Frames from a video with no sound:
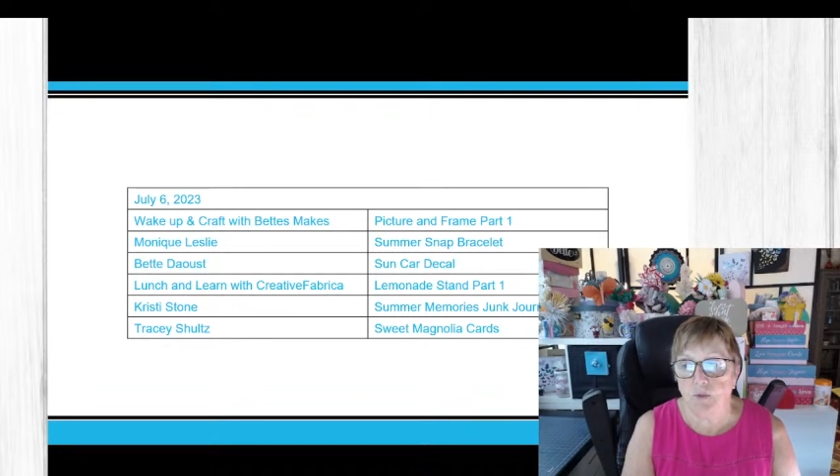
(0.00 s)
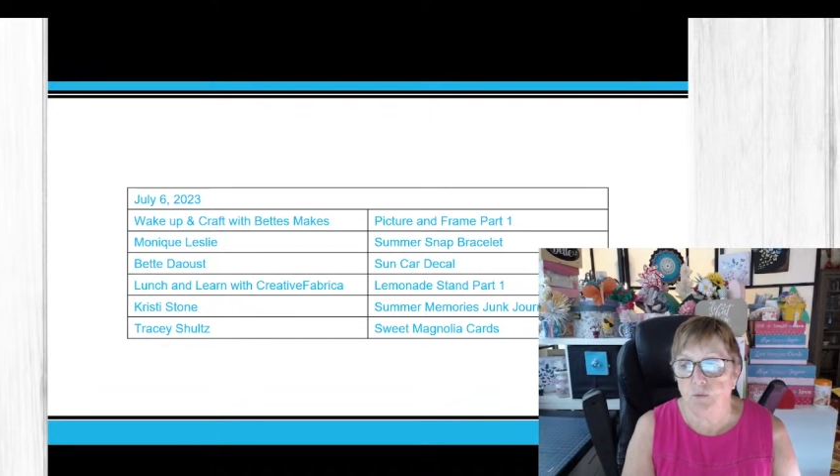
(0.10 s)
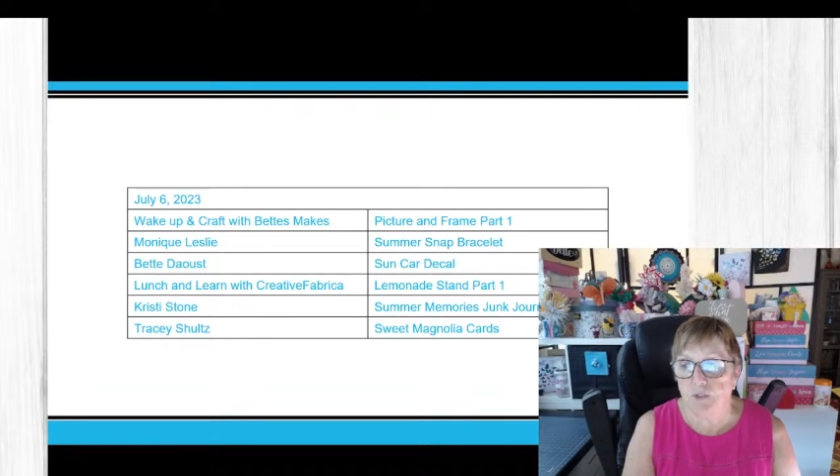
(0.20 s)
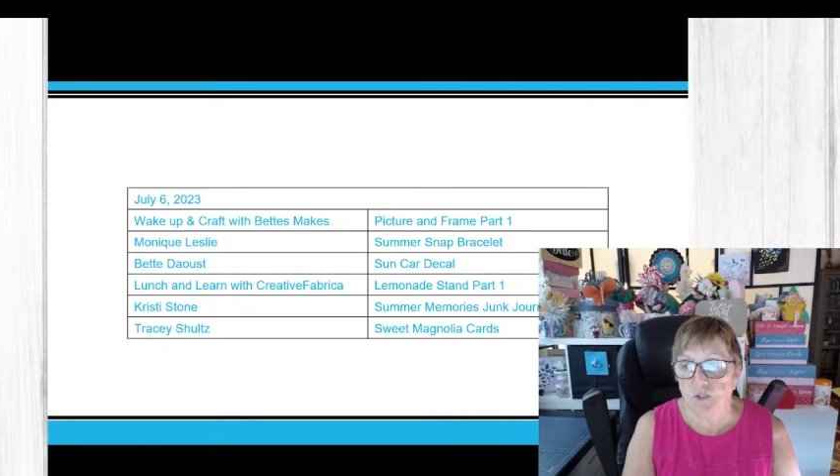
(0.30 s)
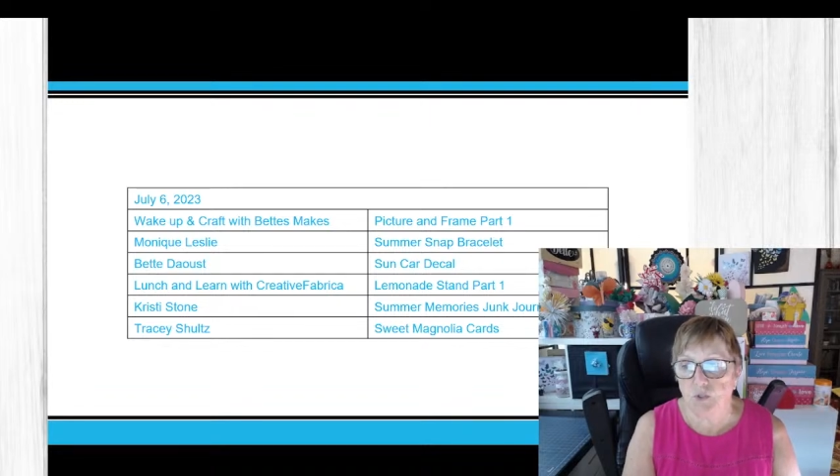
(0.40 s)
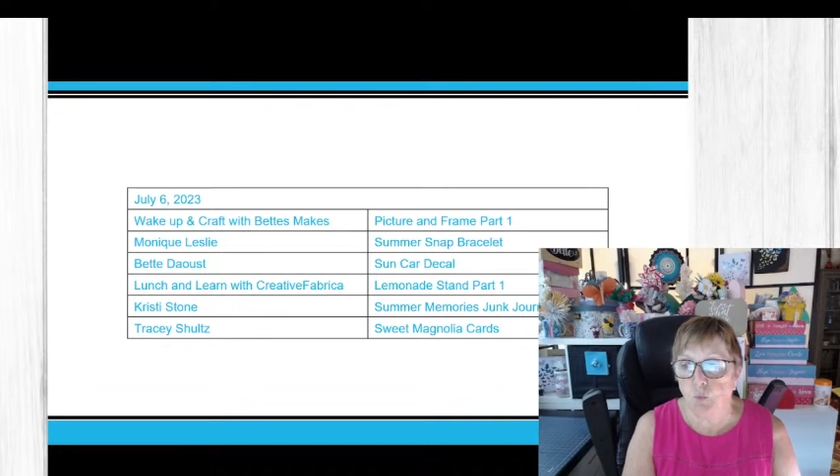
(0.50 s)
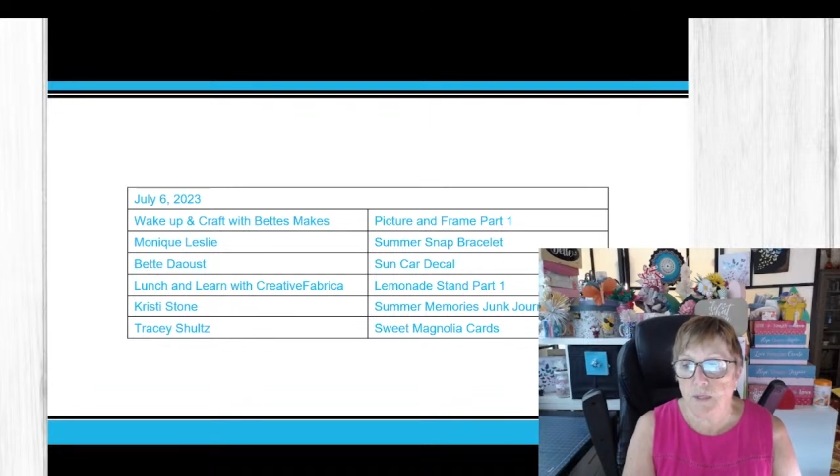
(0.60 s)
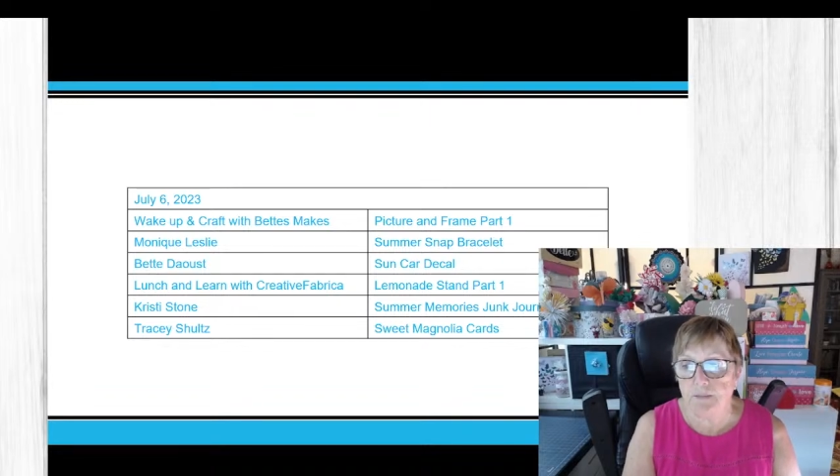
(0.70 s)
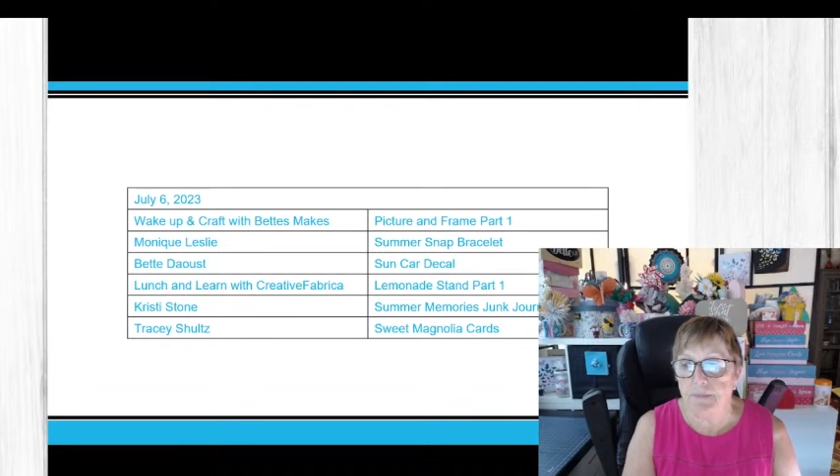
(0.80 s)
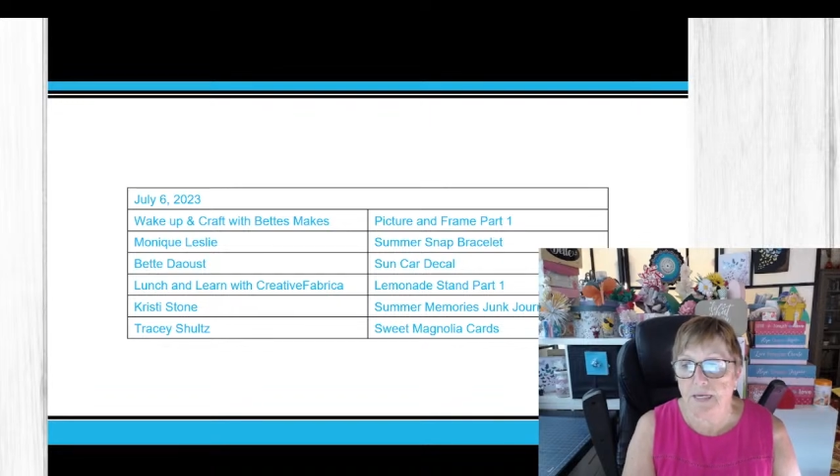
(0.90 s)
was the
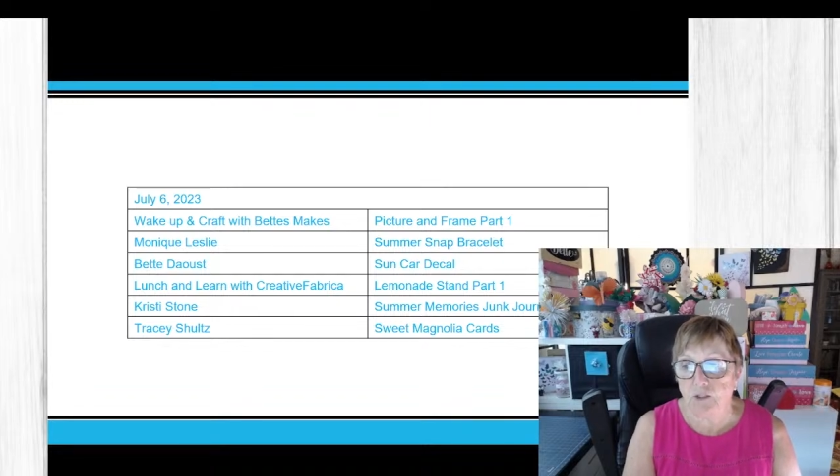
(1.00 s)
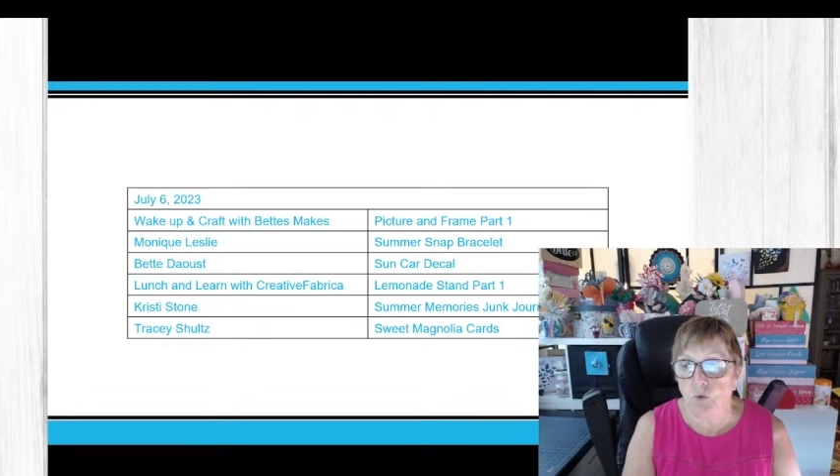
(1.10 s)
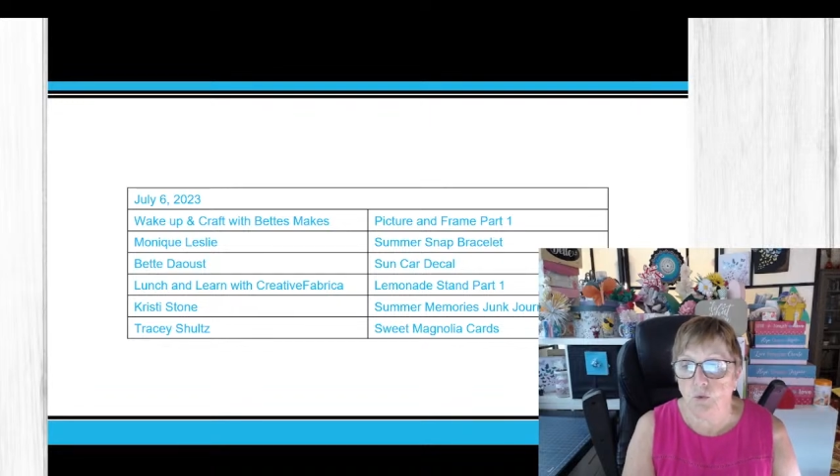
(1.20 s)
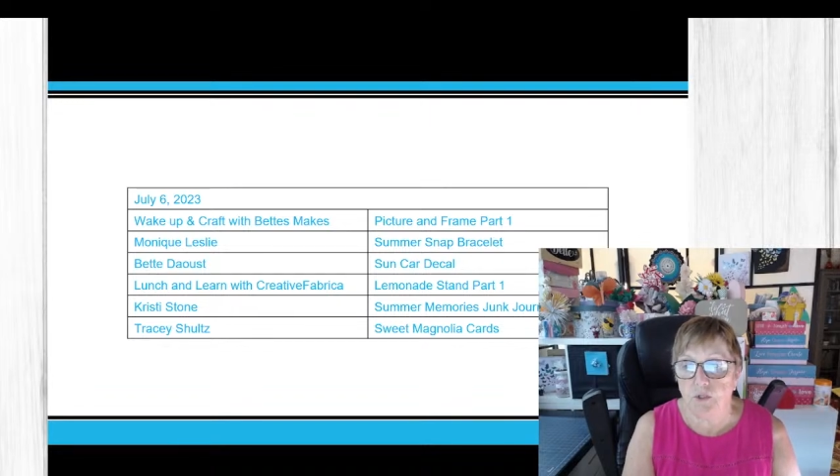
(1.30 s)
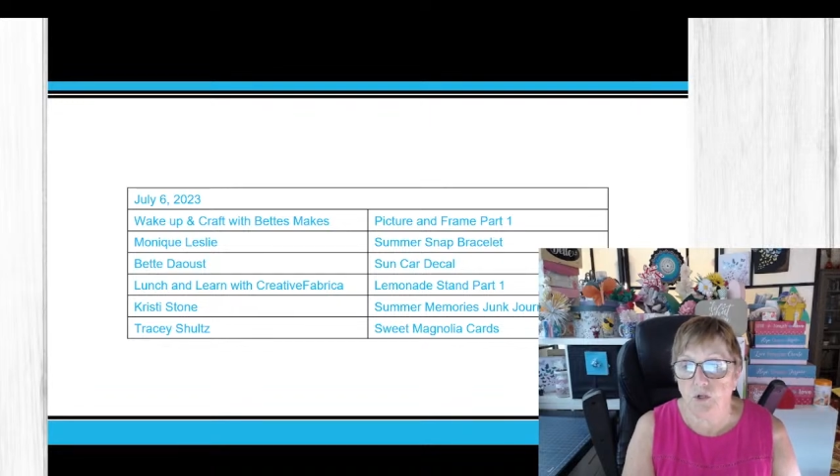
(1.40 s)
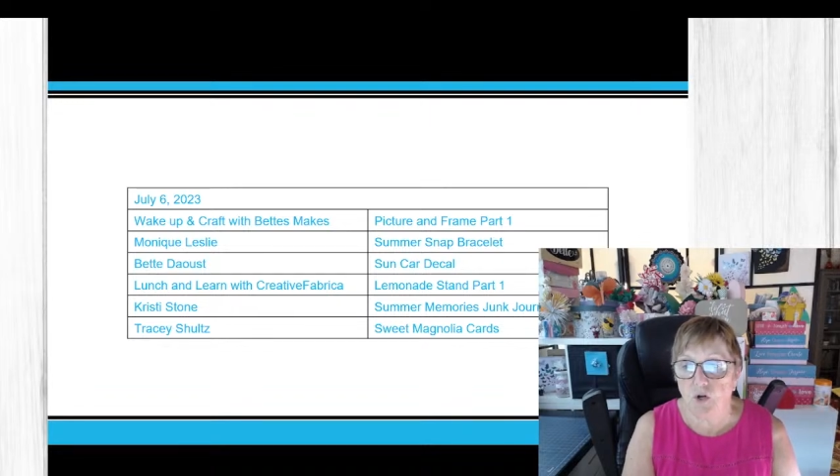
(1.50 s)
Sweet Magnolia